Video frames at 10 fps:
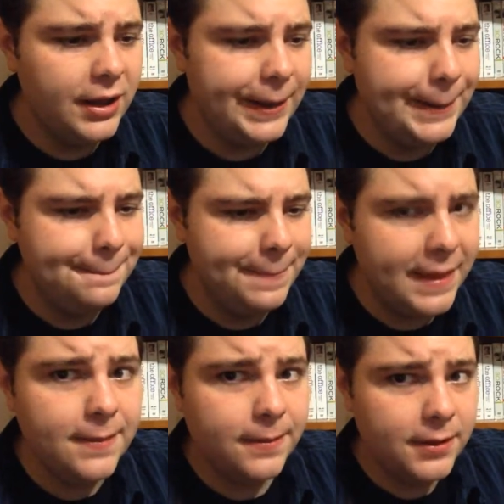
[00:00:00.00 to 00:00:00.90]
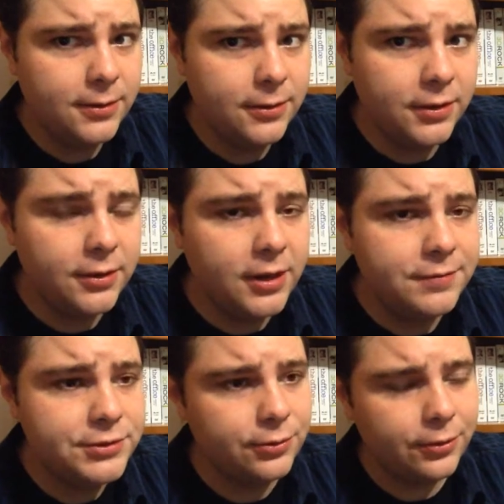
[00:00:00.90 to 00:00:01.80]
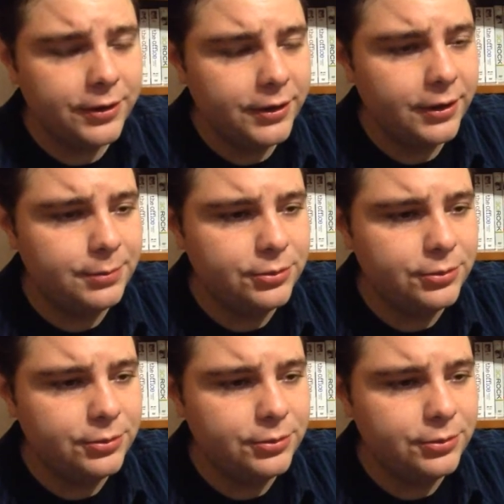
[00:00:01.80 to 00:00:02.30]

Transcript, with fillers: um, in, in in the love story uh,